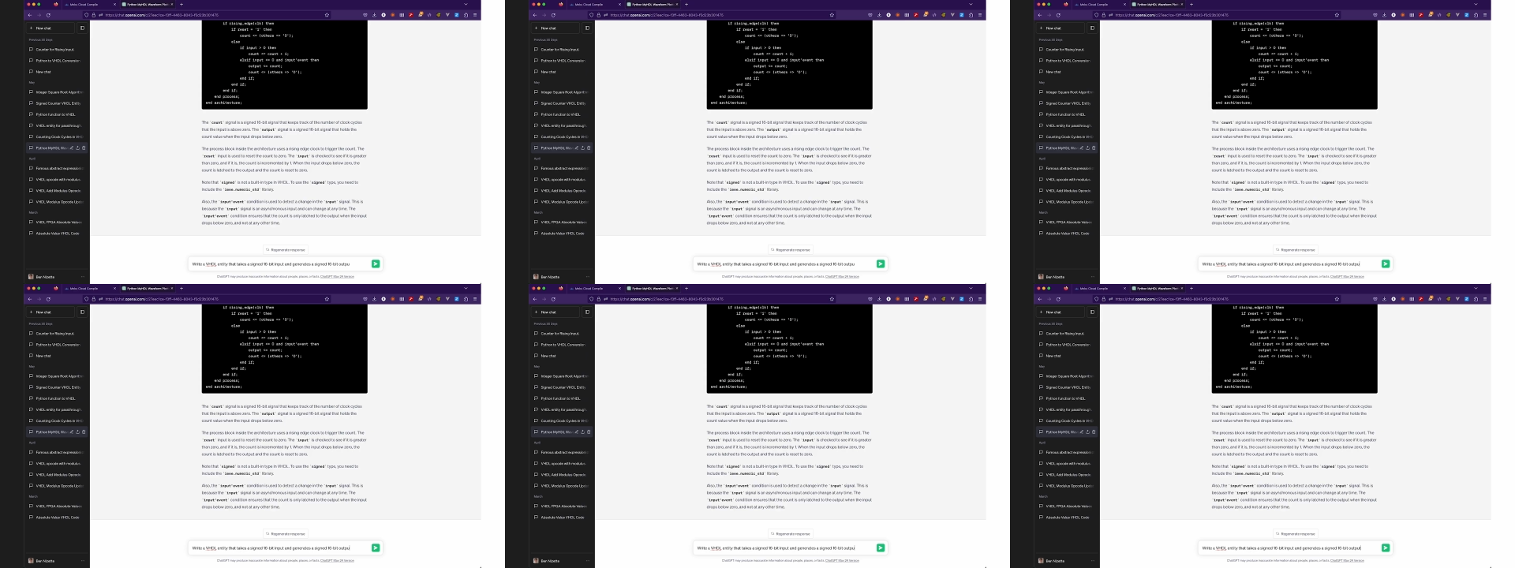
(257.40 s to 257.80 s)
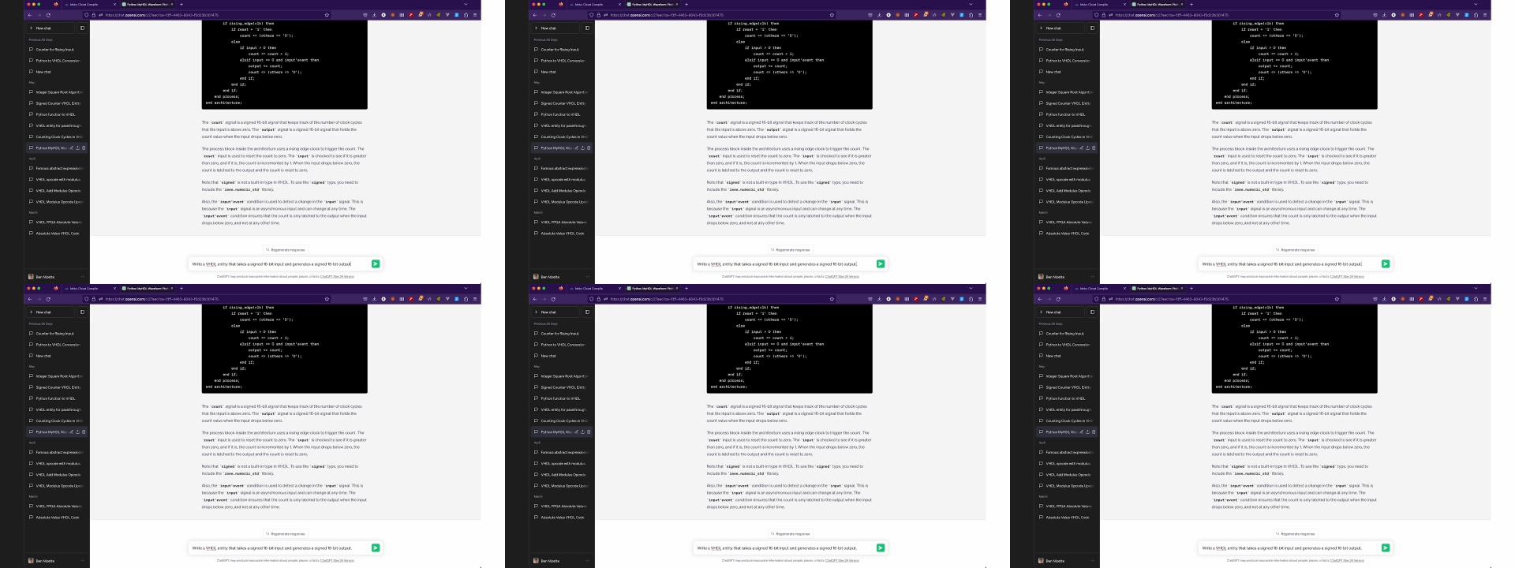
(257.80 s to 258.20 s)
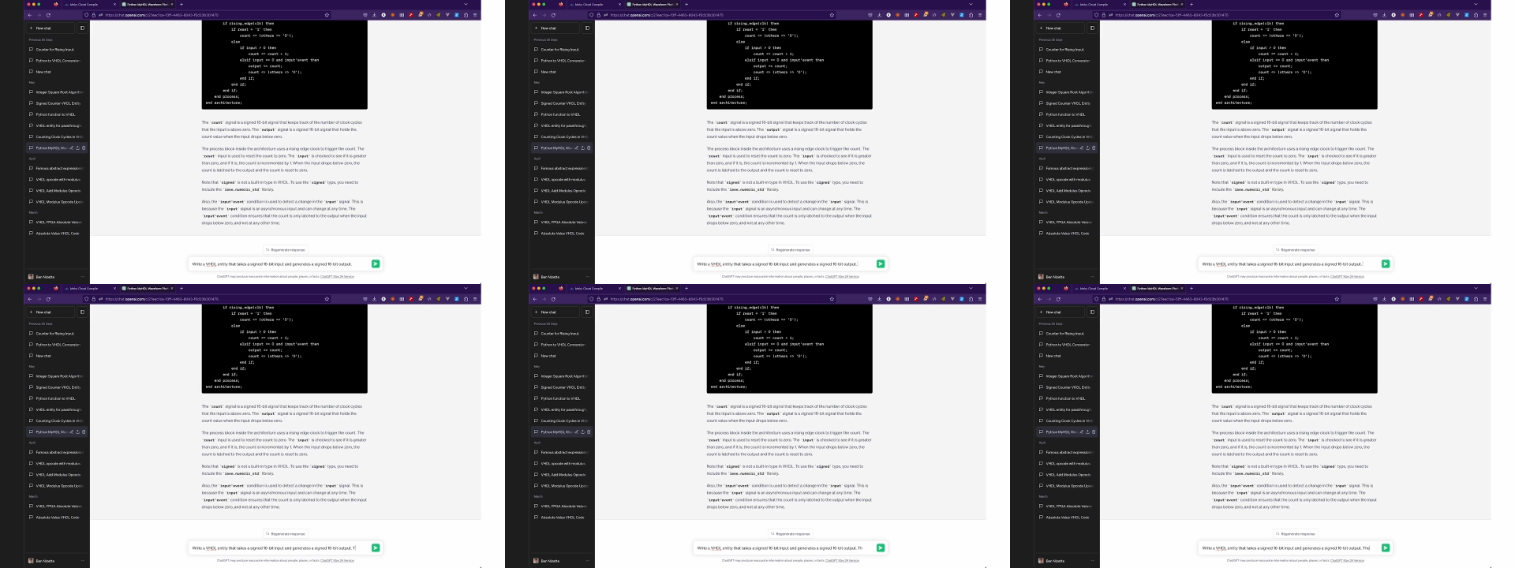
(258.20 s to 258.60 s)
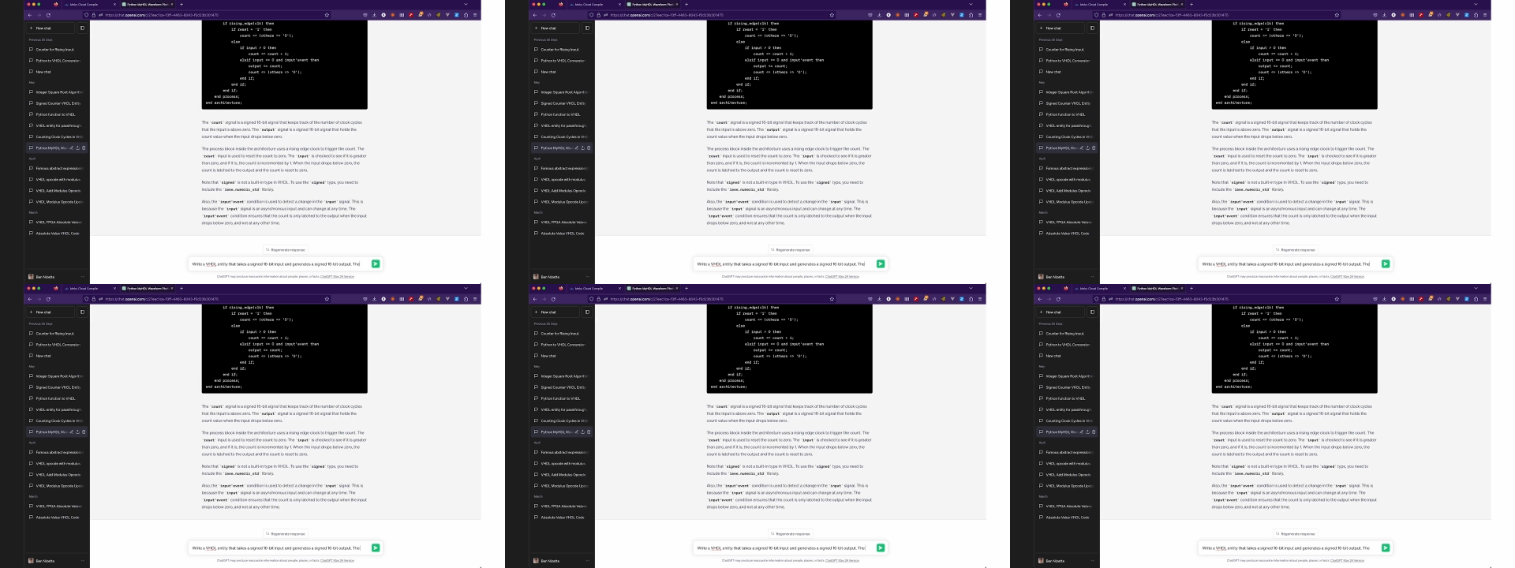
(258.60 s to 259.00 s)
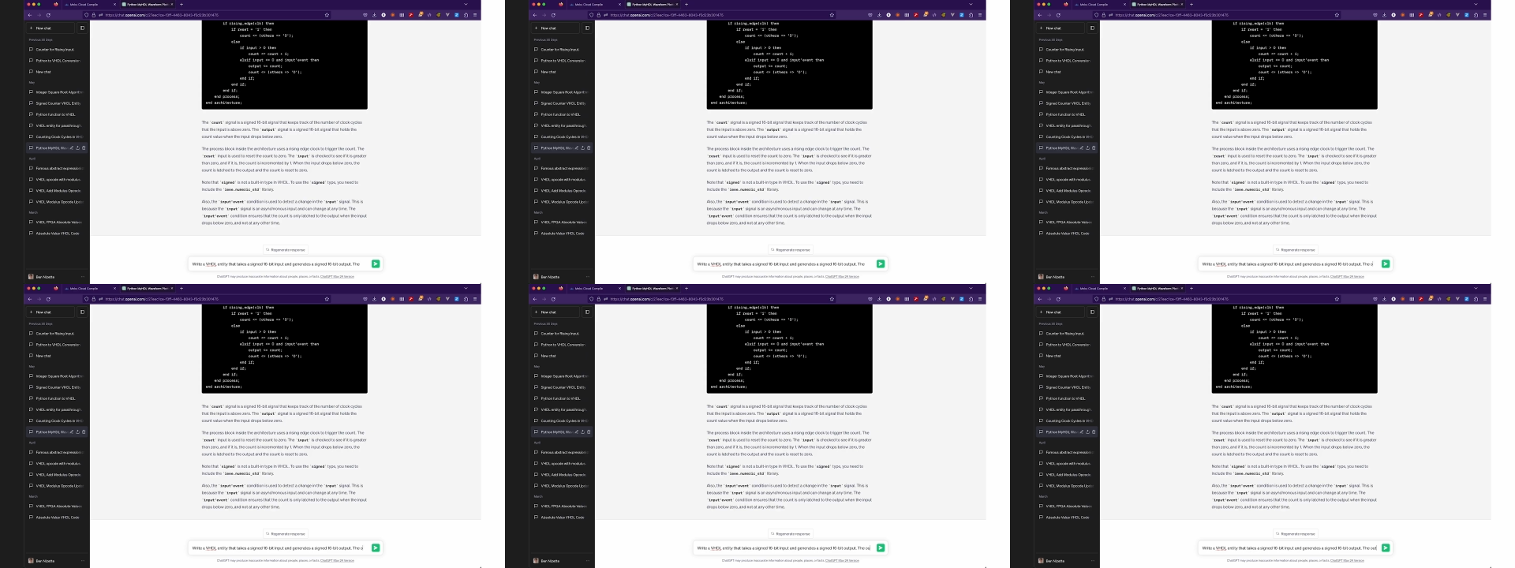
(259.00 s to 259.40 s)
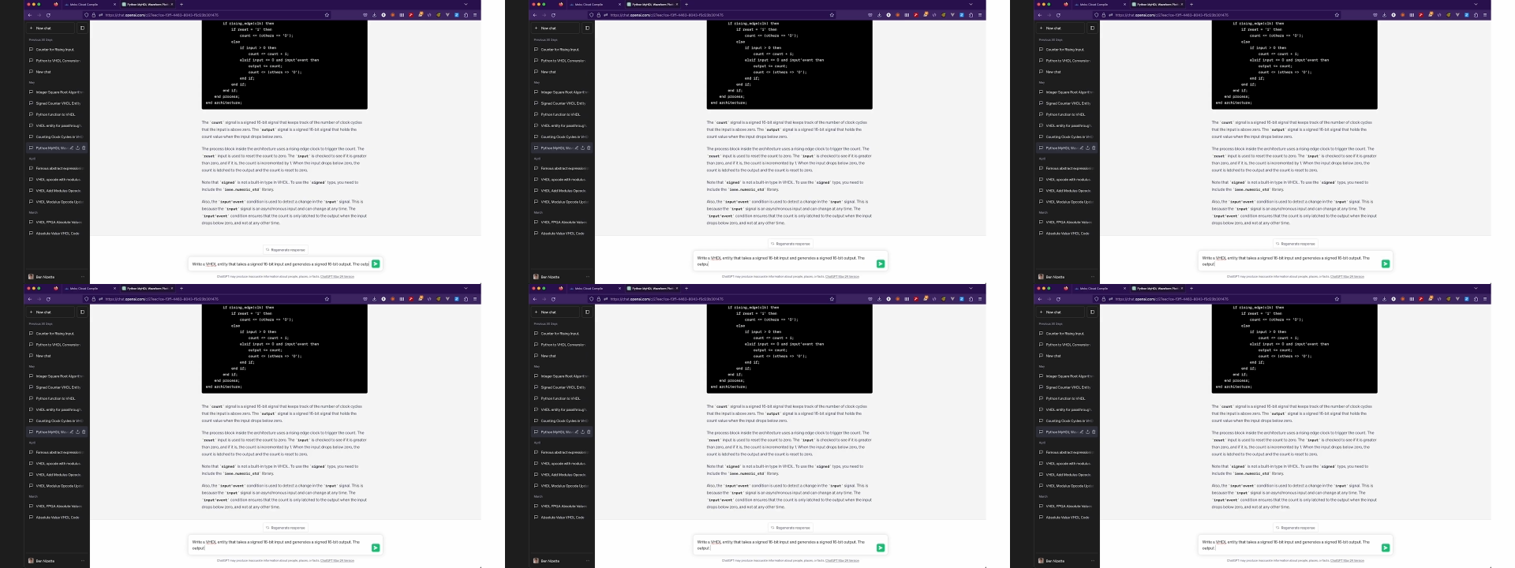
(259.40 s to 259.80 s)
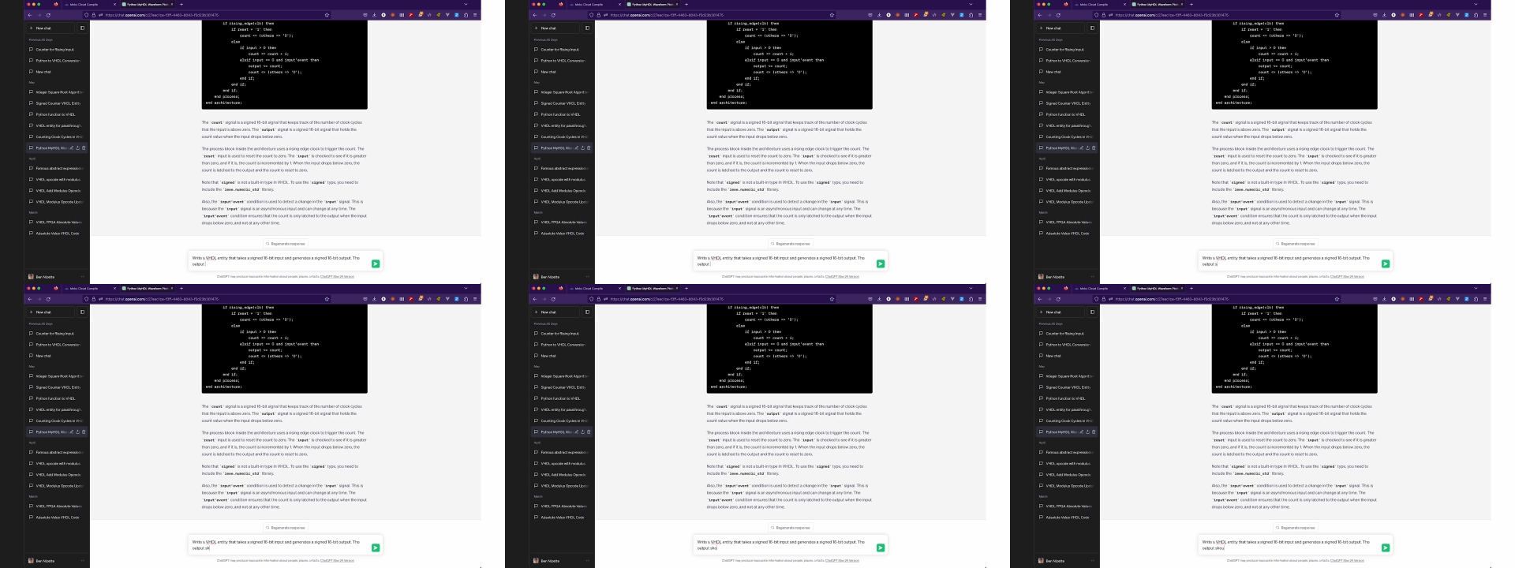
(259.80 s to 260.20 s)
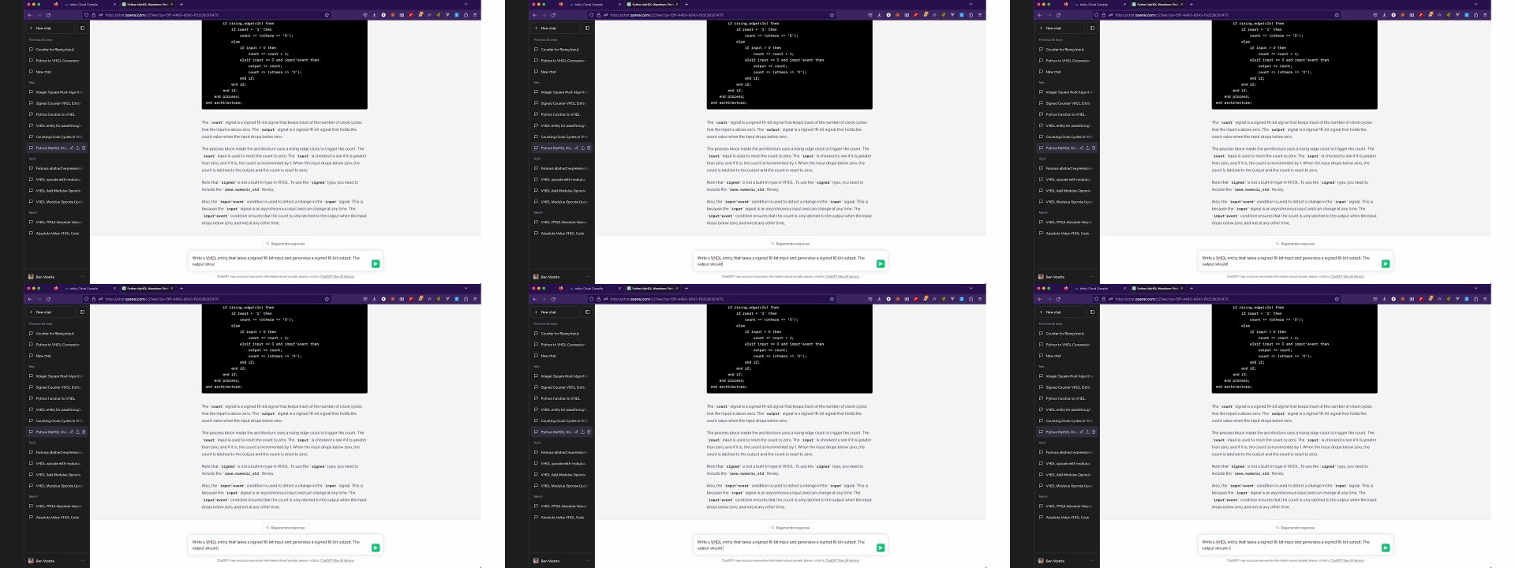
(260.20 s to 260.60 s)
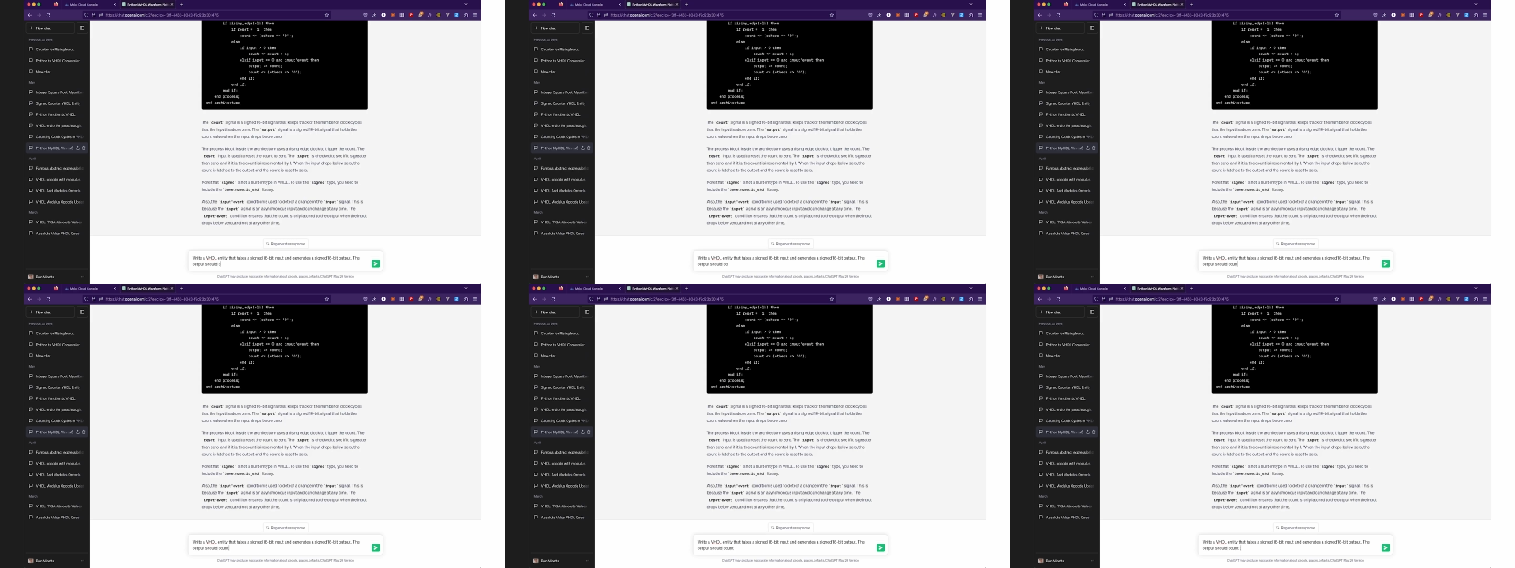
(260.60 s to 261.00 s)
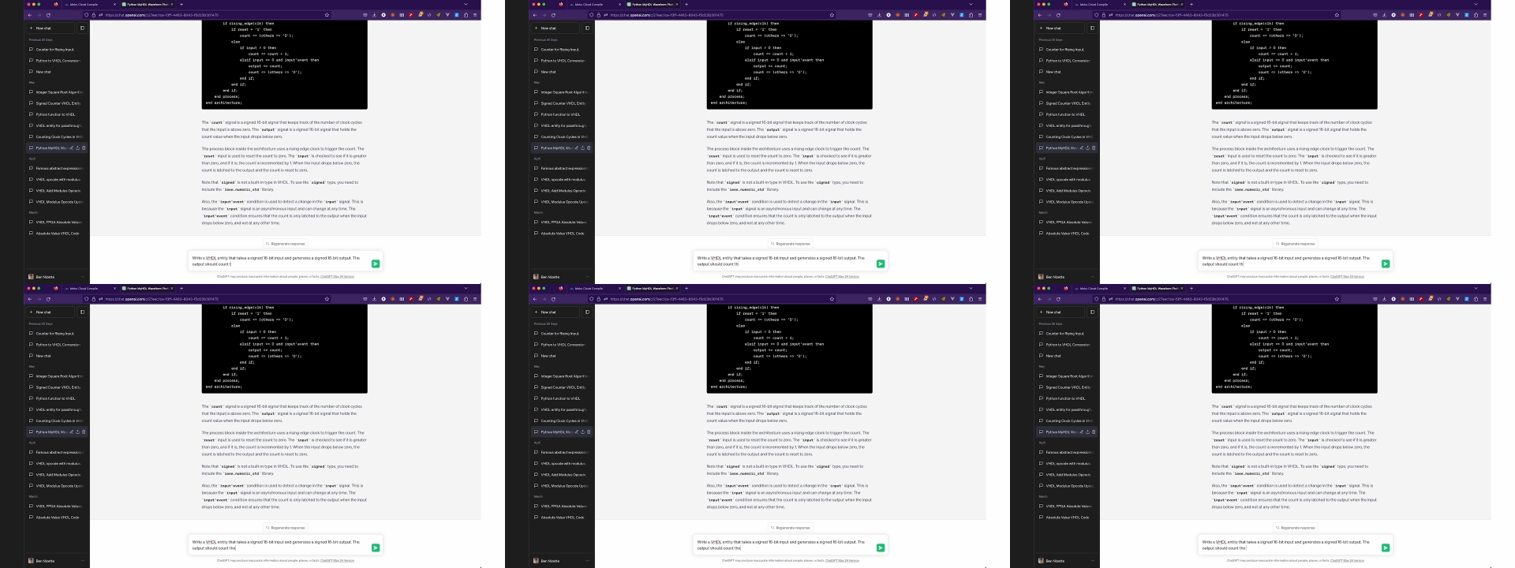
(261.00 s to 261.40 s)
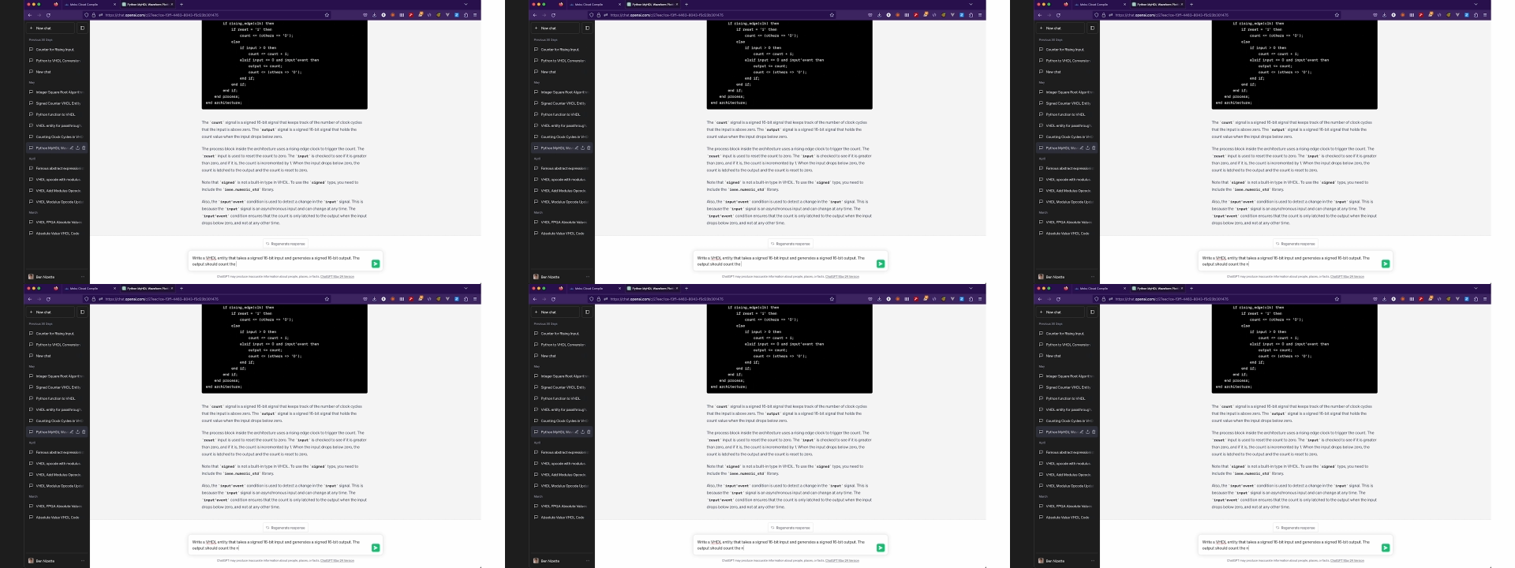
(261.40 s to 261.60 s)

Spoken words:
Nobody's mouth can be seen.